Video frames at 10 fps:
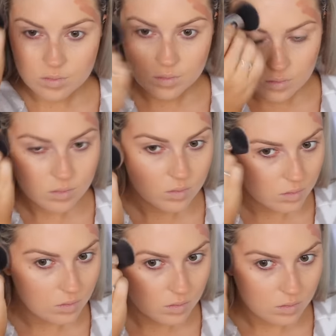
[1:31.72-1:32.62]

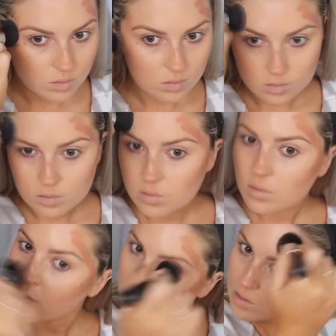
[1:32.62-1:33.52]

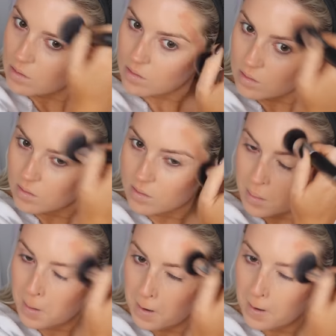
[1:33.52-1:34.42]

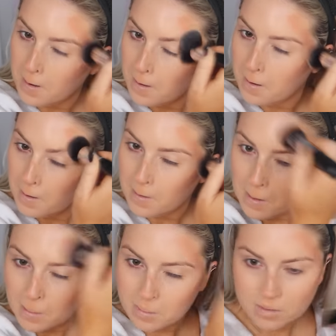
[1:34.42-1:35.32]

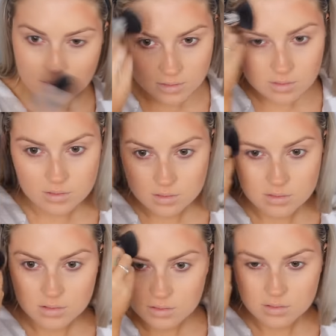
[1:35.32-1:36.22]

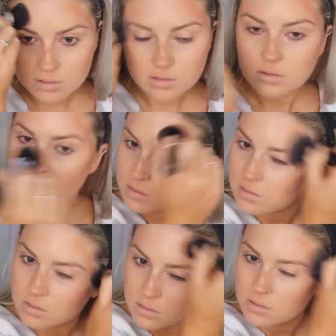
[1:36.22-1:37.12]

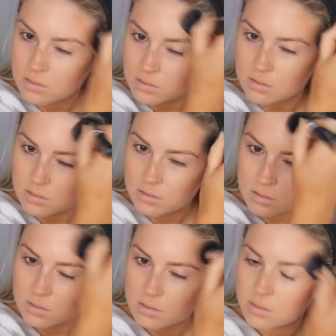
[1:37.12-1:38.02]

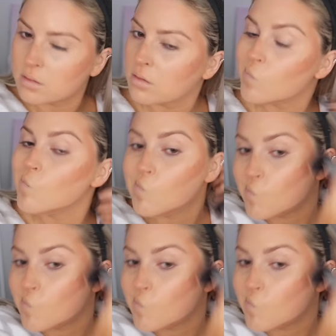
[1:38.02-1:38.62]
(silence)